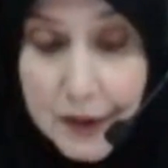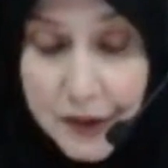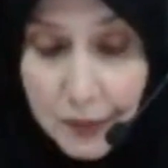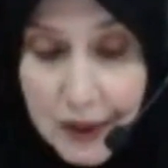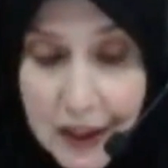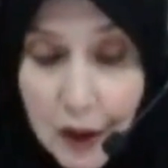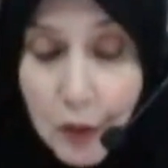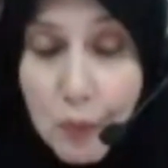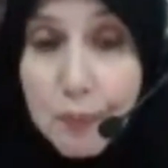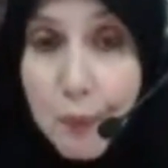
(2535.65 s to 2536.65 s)
So
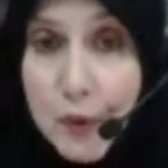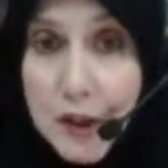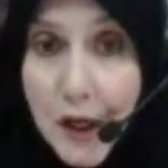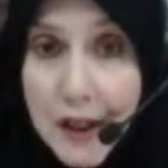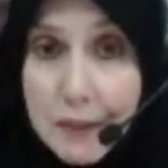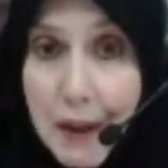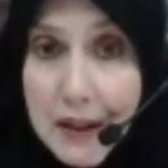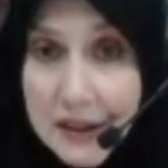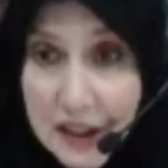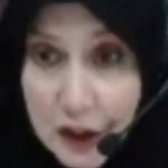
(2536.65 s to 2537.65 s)
here we're talking about
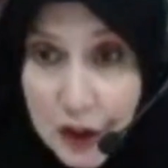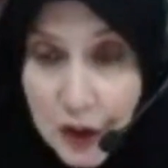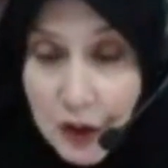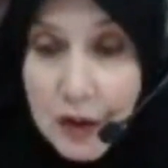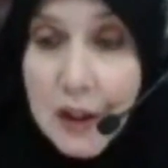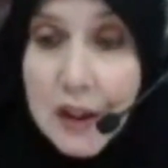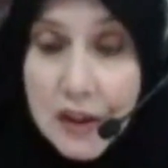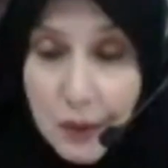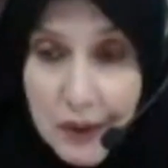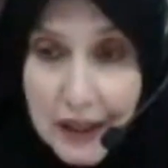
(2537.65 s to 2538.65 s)
a sister,
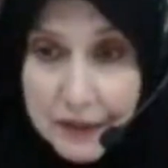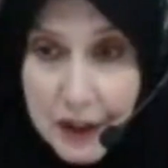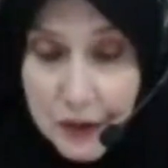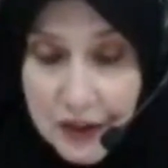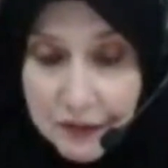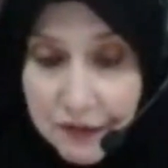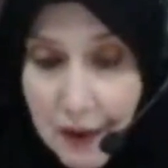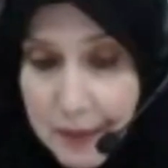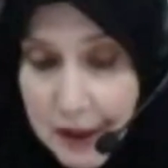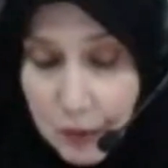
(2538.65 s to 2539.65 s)
so we have to use the
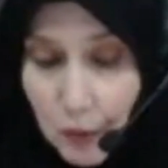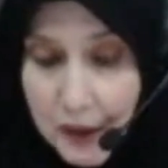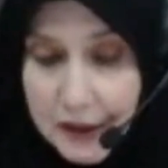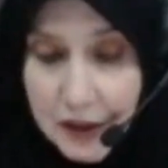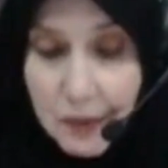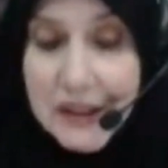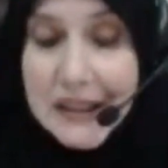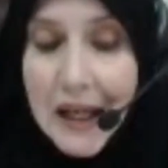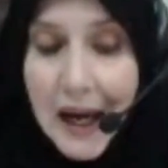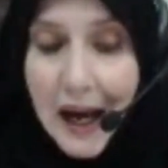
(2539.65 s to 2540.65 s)
feminine one. So it's